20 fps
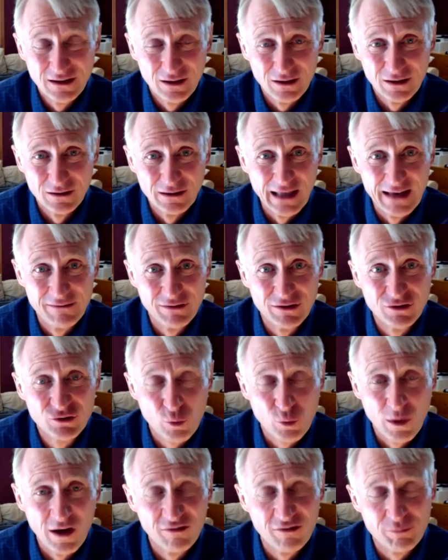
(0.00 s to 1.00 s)
11,
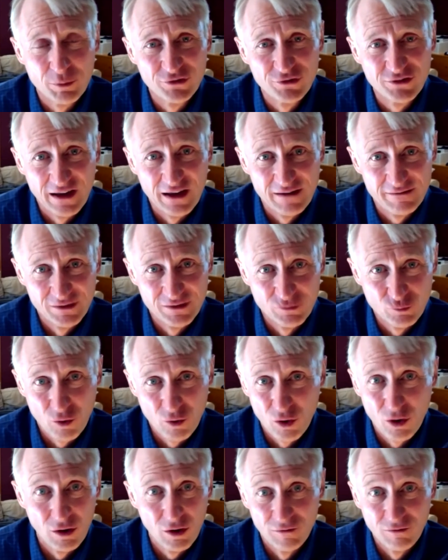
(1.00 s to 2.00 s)
12 percent of
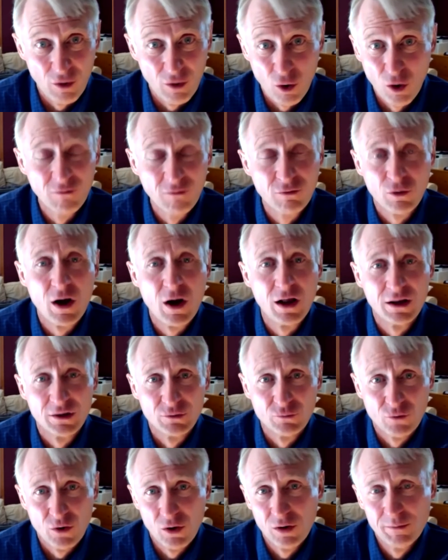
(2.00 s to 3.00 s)
enroll of overall
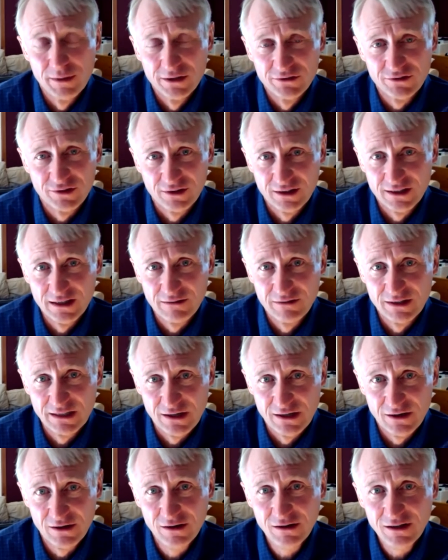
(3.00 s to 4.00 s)
enrollments in a given
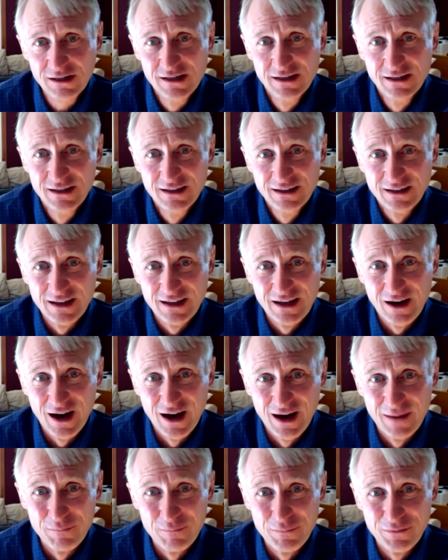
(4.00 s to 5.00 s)
year,
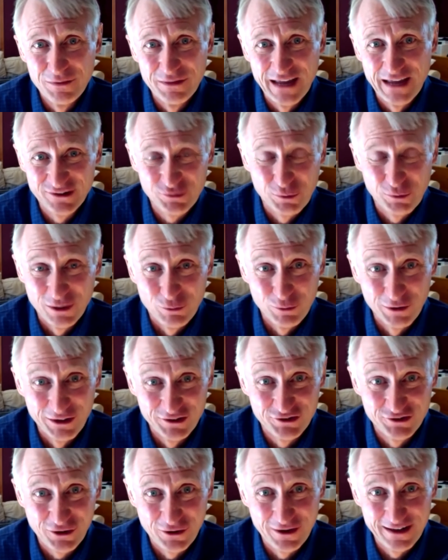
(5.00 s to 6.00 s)
um, that's when it really
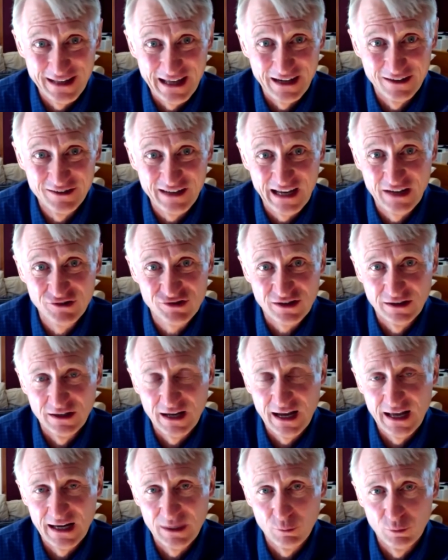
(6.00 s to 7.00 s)
started to get attention,
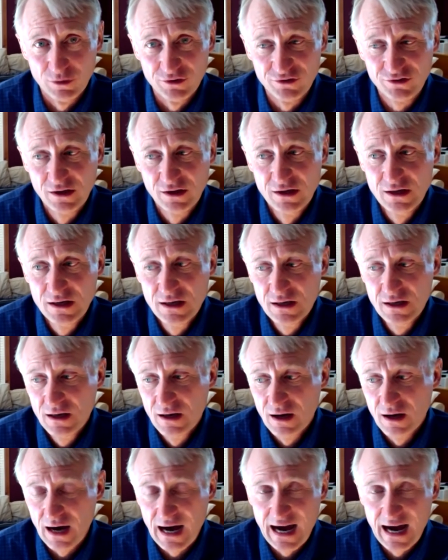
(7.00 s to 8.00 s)
and it was
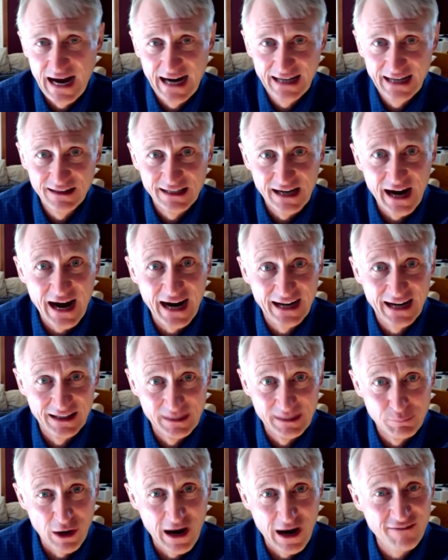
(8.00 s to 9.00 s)
highly, highly
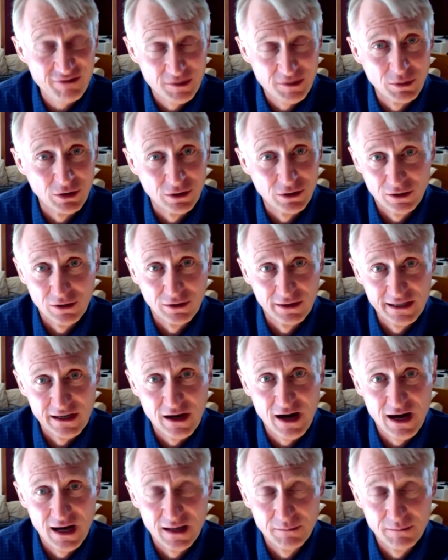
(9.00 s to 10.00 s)
profitable early
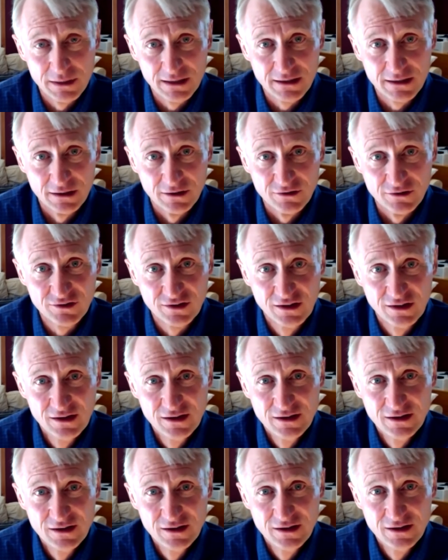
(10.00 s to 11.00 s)
on because
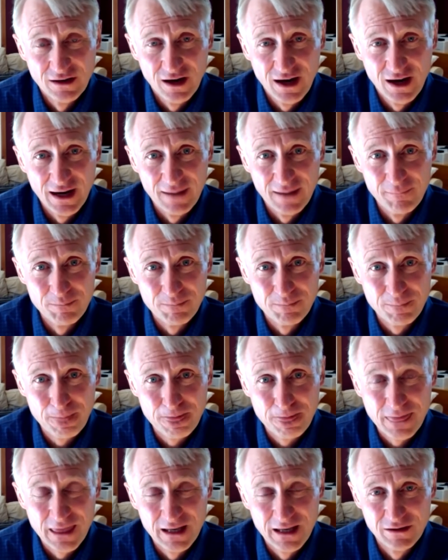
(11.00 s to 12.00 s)
um,
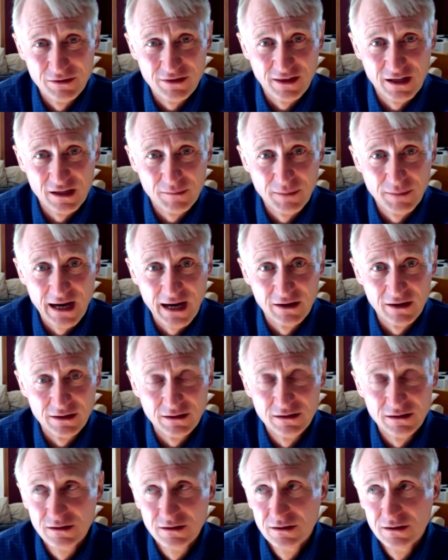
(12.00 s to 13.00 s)
you think
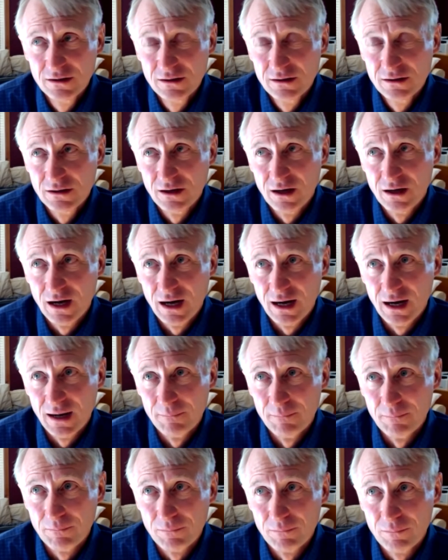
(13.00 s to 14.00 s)
about
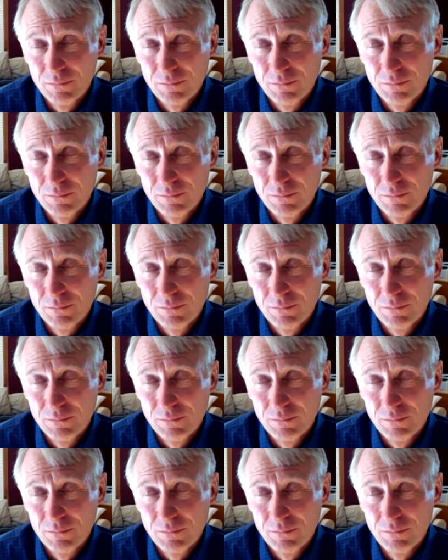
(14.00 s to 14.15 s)
um,